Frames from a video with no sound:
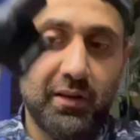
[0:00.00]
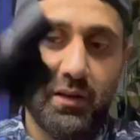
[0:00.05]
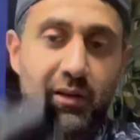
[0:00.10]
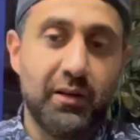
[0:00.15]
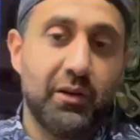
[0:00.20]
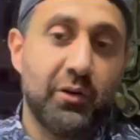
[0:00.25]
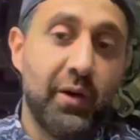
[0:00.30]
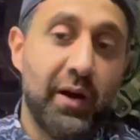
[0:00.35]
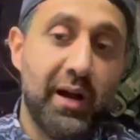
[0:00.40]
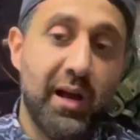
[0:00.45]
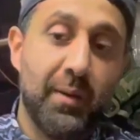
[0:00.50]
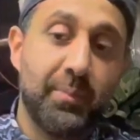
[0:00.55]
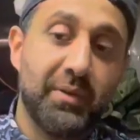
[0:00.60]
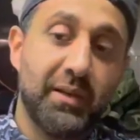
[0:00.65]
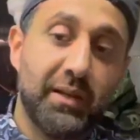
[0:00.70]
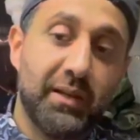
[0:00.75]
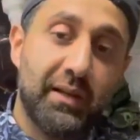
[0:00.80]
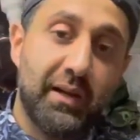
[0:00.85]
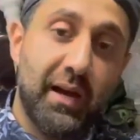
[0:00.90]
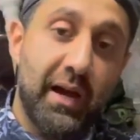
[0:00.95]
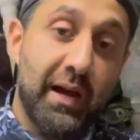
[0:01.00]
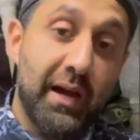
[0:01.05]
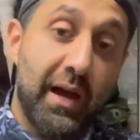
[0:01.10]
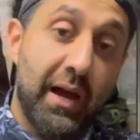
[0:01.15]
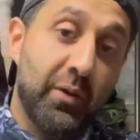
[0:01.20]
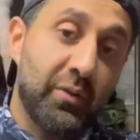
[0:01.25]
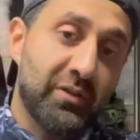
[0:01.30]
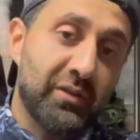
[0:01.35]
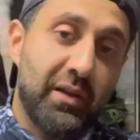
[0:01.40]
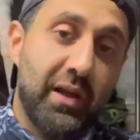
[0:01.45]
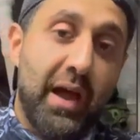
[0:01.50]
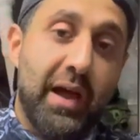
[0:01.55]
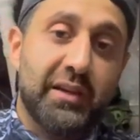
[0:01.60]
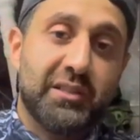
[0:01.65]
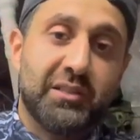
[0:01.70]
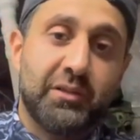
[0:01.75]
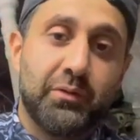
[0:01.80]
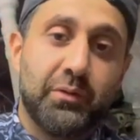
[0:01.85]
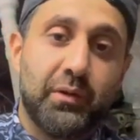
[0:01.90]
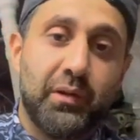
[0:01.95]
Great optic. I was
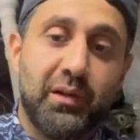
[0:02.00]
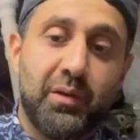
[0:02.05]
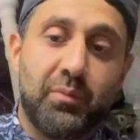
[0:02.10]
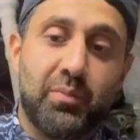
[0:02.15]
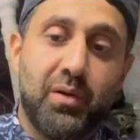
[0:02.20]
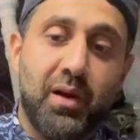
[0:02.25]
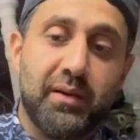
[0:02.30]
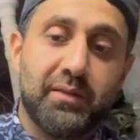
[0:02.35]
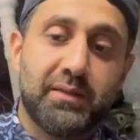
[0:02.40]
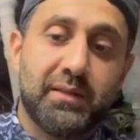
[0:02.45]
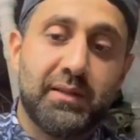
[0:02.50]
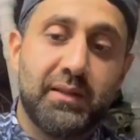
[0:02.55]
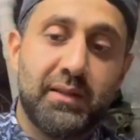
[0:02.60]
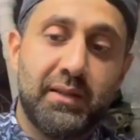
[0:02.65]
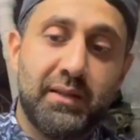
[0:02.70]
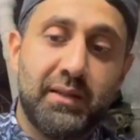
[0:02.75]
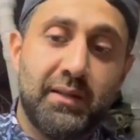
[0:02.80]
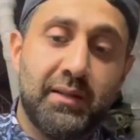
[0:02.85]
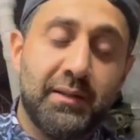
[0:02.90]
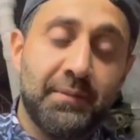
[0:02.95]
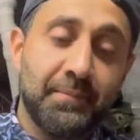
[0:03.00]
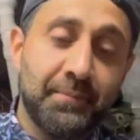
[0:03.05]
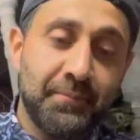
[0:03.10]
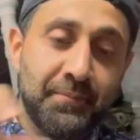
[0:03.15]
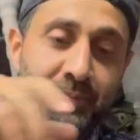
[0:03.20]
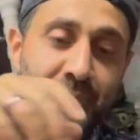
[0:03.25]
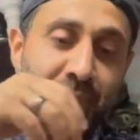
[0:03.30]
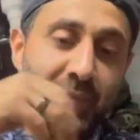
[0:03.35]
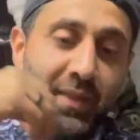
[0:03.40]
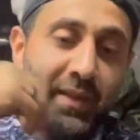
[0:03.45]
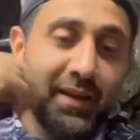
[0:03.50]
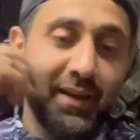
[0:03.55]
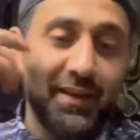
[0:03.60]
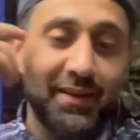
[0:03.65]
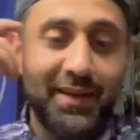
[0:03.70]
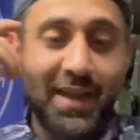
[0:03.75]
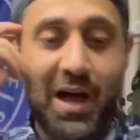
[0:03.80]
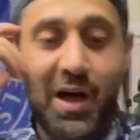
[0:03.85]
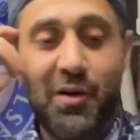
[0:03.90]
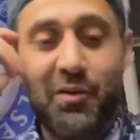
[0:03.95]
actually really impressed.
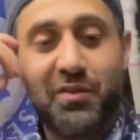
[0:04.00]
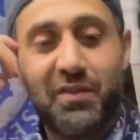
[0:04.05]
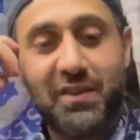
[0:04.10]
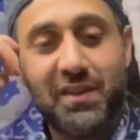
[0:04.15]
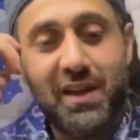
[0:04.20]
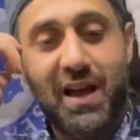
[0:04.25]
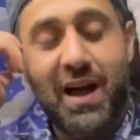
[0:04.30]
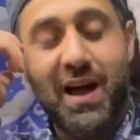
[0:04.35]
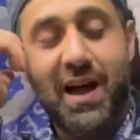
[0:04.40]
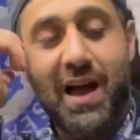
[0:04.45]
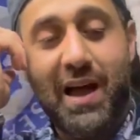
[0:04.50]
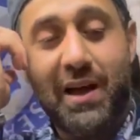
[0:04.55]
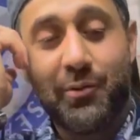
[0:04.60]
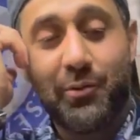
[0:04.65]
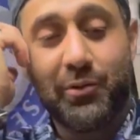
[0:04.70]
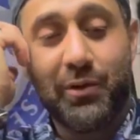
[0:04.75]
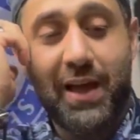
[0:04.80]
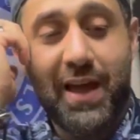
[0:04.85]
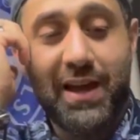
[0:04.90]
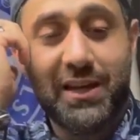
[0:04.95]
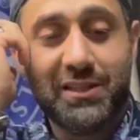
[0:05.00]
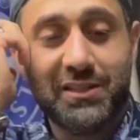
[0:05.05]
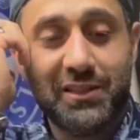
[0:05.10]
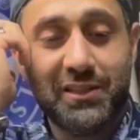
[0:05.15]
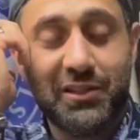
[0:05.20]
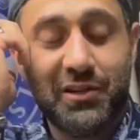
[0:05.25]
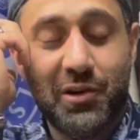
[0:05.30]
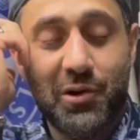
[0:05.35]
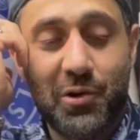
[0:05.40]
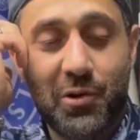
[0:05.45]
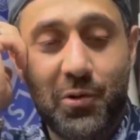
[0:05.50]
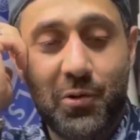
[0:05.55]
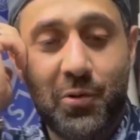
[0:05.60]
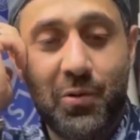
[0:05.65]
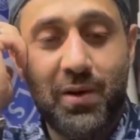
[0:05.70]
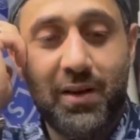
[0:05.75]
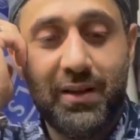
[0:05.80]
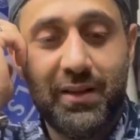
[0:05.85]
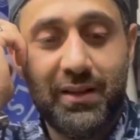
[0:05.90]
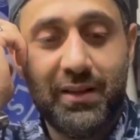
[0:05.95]
Now, I will actually
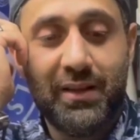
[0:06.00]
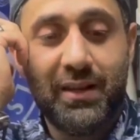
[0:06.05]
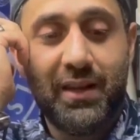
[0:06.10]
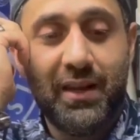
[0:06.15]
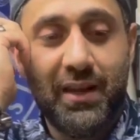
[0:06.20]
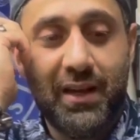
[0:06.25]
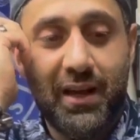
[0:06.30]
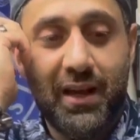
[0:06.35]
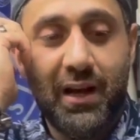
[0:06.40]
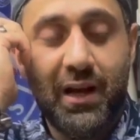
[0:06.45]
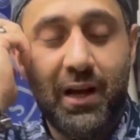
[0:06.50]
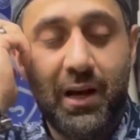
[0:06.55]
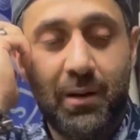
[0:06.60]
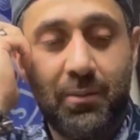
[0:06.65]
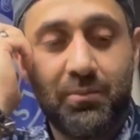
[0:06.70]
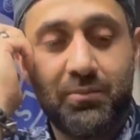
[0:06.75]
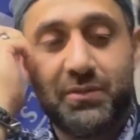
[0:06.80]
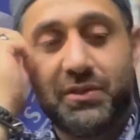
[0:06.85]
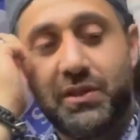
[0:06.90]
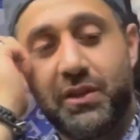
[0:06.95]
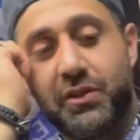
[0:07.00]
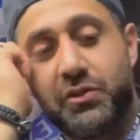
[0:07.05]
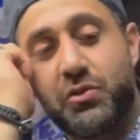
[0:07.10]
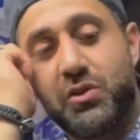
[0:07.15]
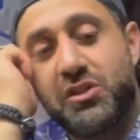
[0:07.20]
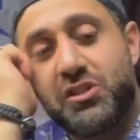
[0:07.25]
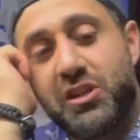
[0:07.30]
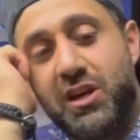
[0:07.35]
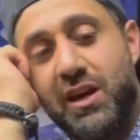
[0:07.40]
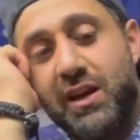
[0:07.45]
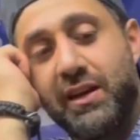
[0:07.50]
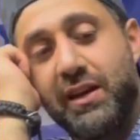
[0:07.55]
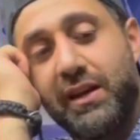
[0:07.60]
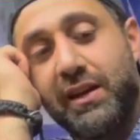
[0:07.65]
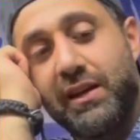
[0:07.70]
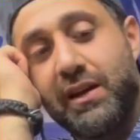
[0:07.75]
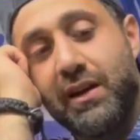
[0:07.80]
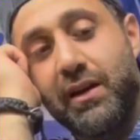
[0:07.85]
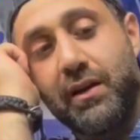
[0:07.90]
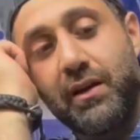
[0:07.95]
go to the
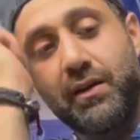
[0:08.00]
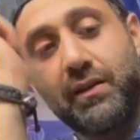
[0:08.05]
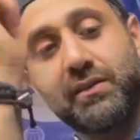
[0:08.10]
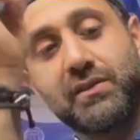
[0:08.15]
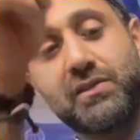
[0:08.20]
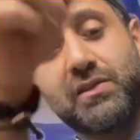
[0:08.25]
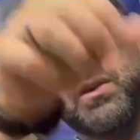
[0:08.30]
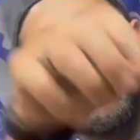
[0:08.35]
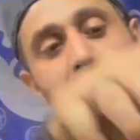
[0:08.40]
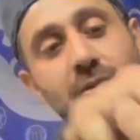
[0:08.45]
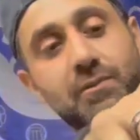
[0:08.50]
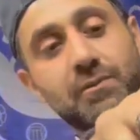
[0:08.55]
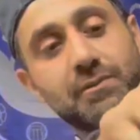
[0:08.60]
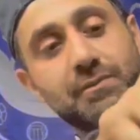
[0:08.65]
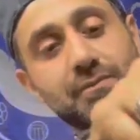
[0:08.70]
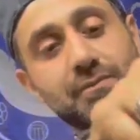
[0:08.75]
Trijicon ACOG. So,